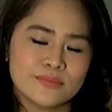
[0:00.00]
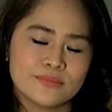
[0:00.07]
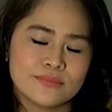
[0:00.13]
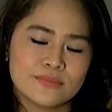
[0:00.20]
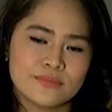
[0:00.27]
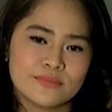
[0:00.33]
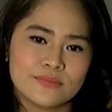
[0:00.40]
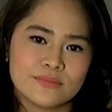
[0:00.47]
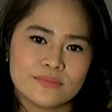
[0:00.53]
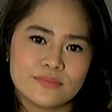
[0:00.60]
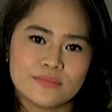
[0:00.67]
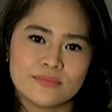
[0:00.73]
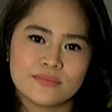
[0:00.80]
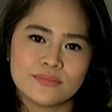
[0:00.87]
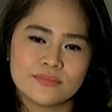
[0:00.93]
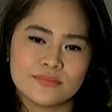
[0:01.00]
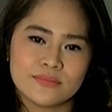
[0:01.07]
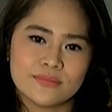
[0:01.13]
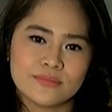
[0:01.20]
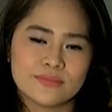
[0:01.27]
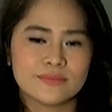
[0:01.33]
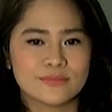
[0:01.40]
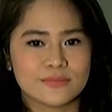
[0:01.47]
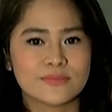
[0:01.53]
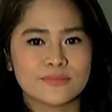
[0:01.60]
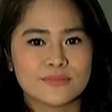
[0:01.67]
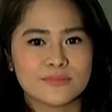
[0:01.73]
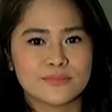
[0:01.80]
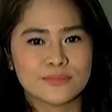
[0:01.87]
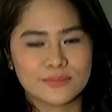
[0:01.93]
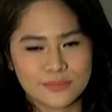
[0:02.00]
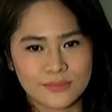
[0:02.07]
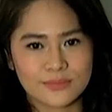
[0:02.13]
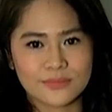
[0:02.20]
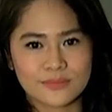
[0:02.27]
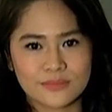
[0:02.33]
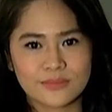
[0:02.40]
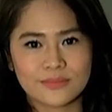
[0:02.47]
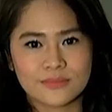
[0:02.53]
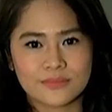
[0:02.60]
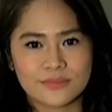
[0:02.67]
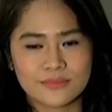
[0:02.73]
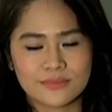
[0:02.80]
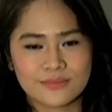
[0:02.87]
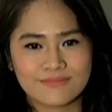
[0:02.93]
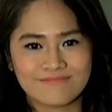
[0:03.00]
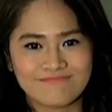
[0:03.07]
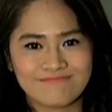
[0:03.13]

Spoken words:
(not speaking)